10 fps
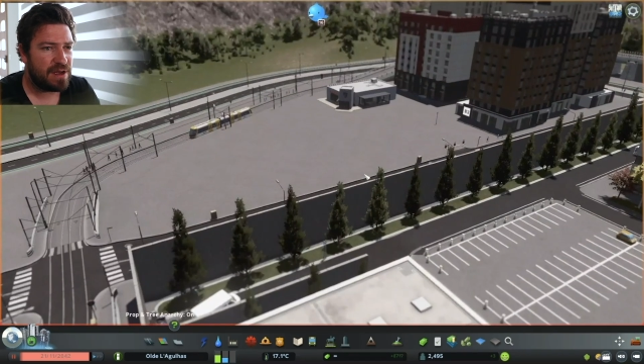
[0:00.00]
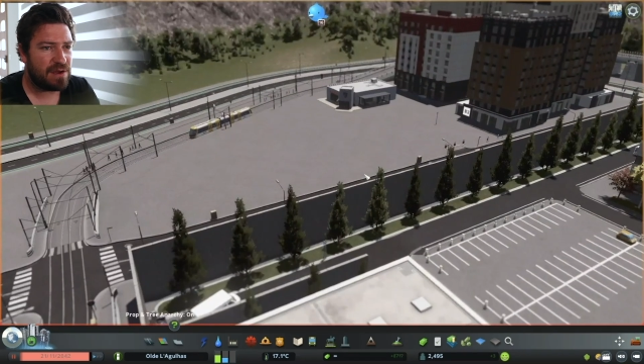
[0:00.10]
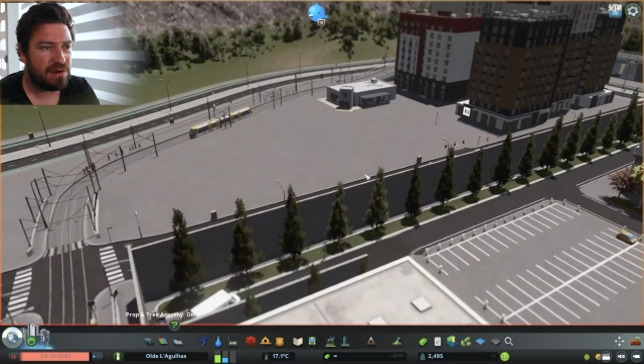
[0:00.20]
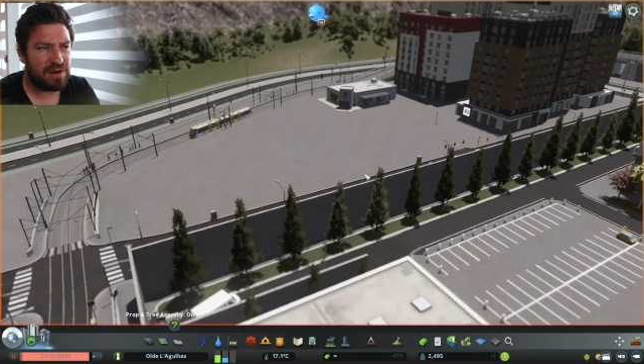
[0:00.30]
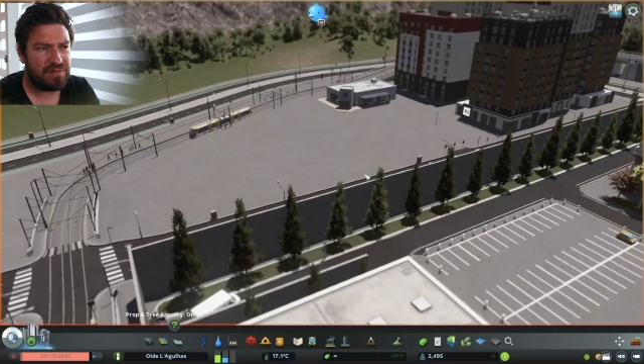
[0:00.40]
Now,
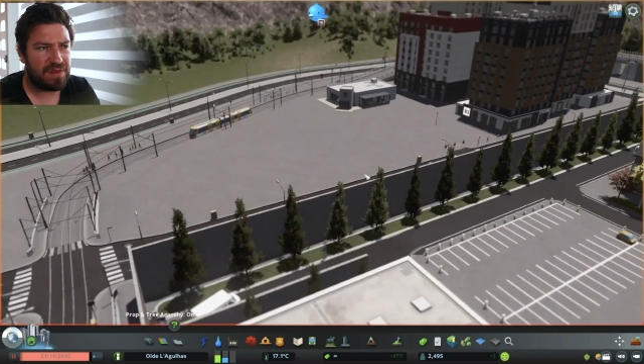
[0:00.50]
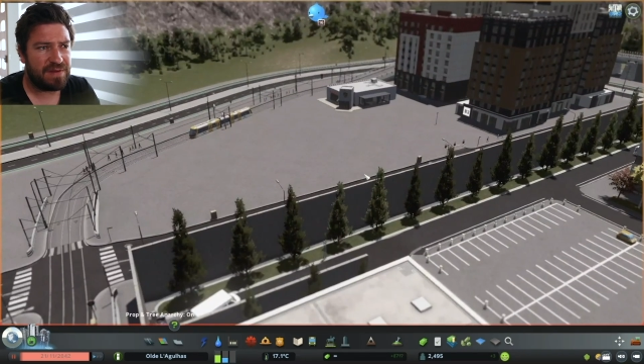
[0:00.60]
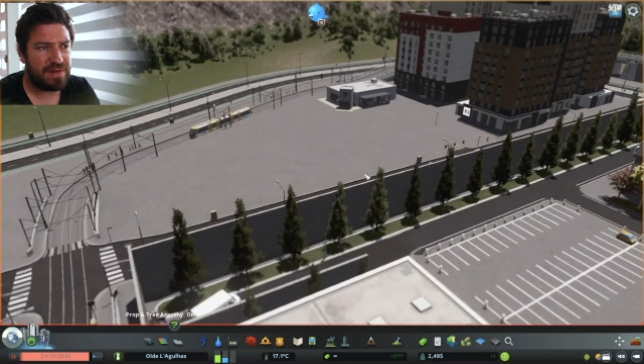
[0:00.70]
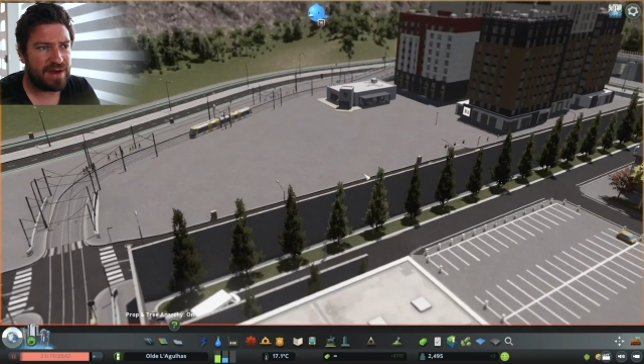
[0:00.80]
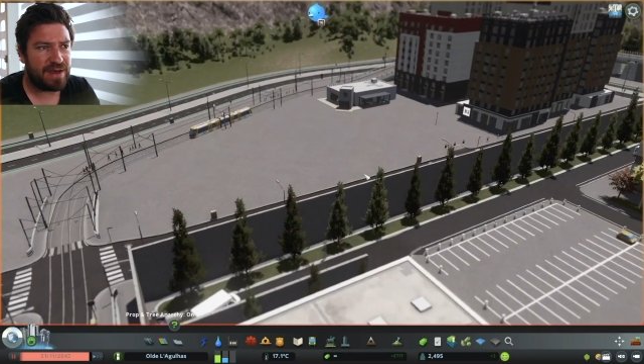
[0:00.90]
not
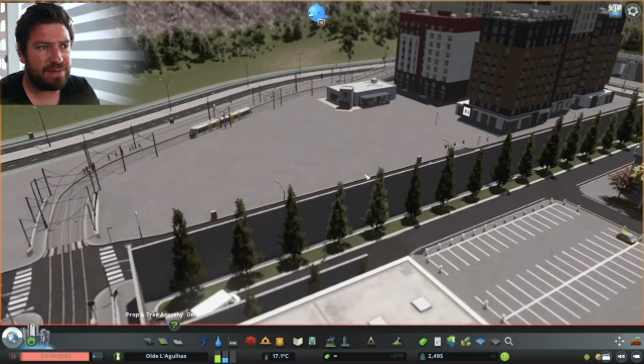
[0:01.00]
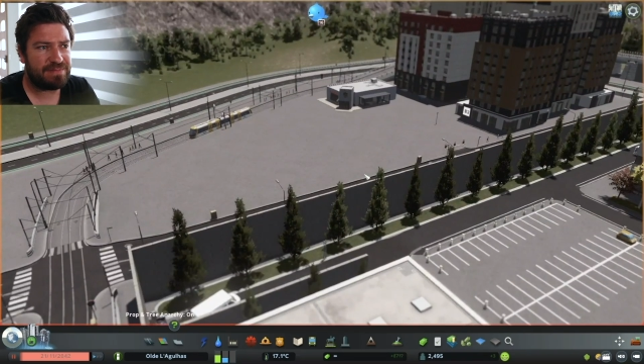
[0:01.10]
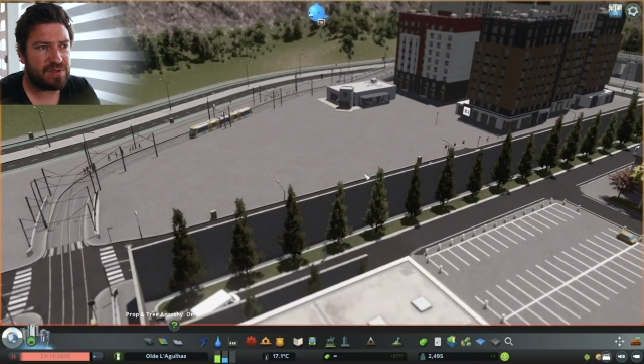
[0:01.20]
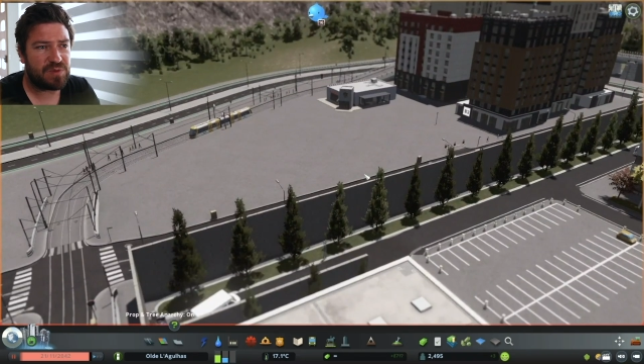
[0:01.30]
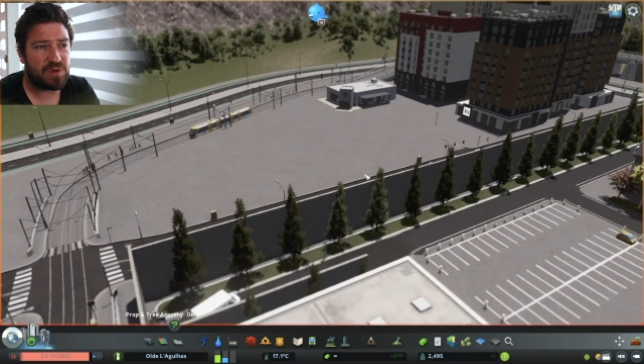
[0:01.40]
everything that I
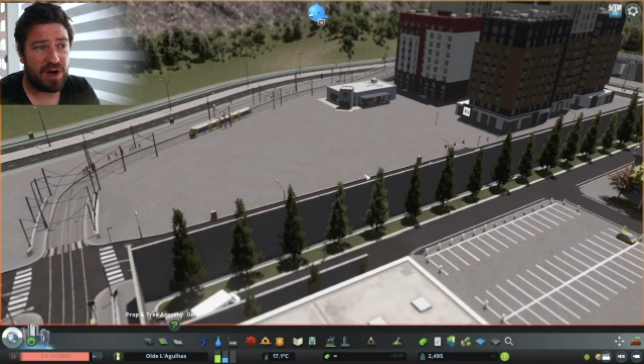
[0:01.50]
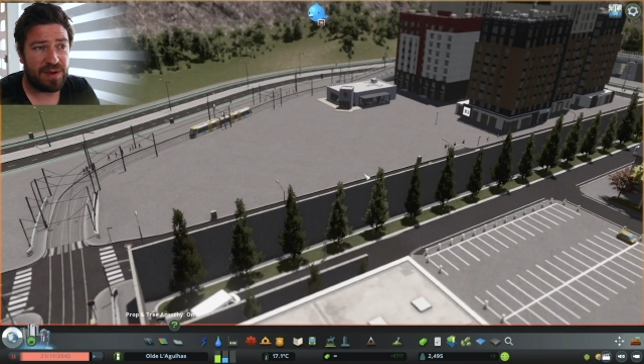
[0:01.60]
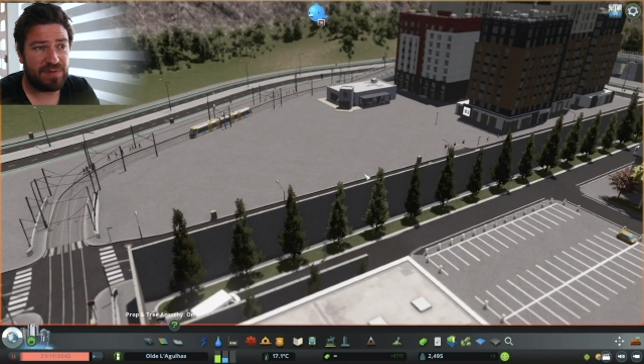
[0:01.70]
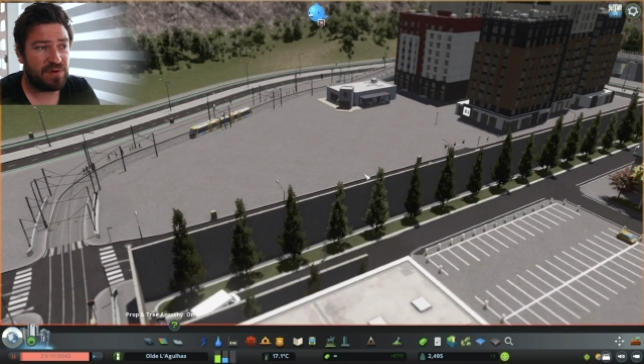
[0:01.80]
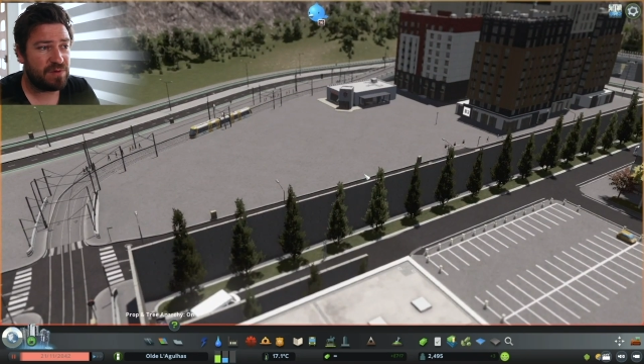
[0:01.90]

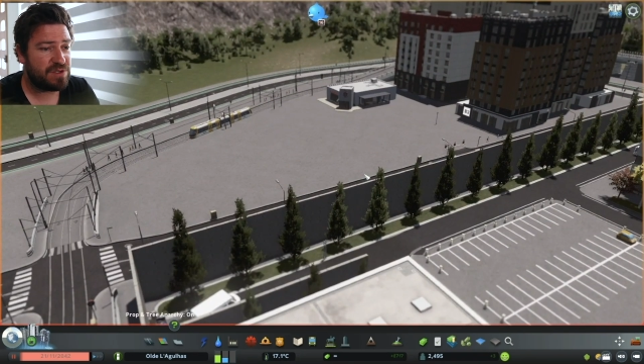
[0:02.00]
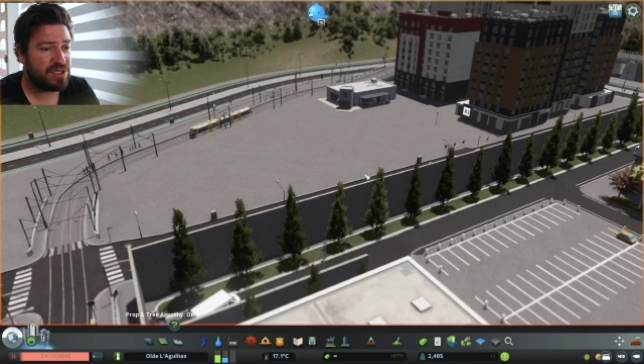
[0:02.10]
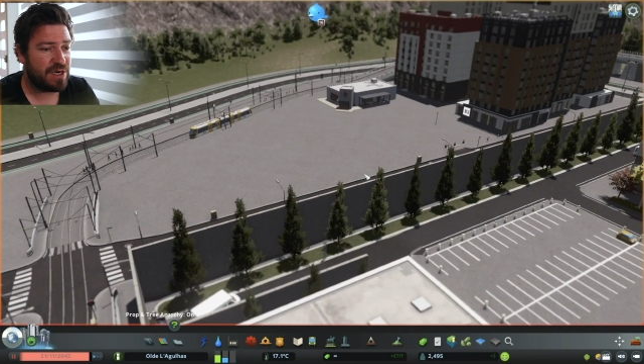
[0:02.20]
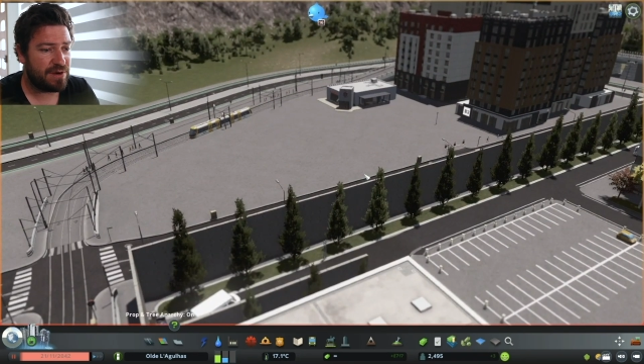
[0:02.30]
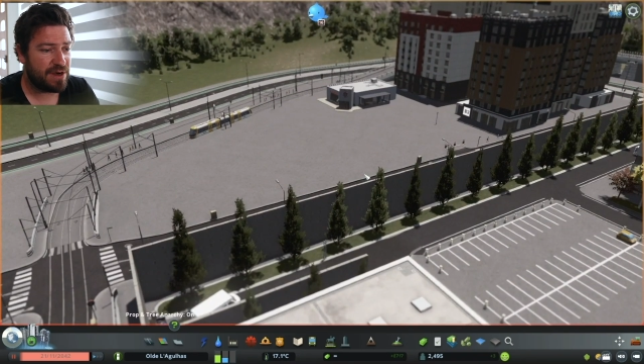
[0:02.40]
subscribed to
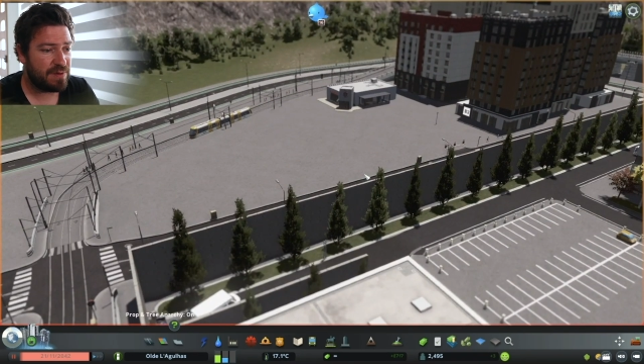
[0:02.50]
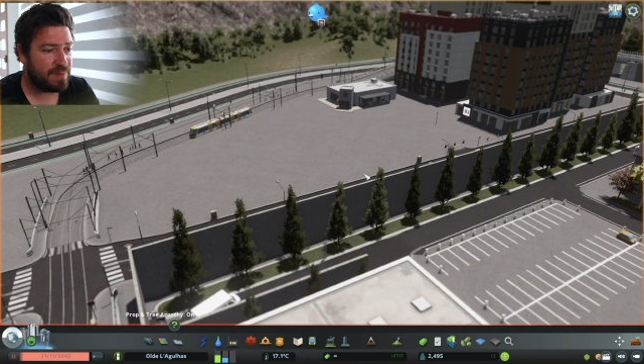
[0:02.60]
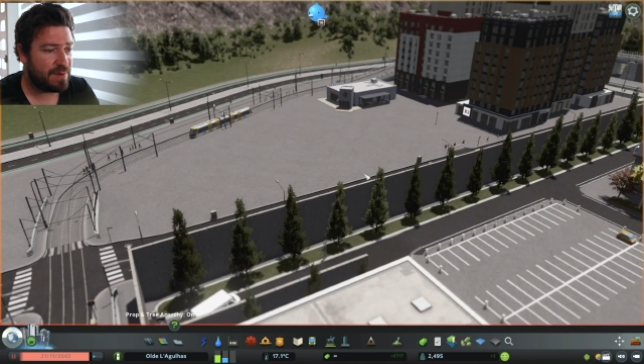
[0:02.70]
showed up.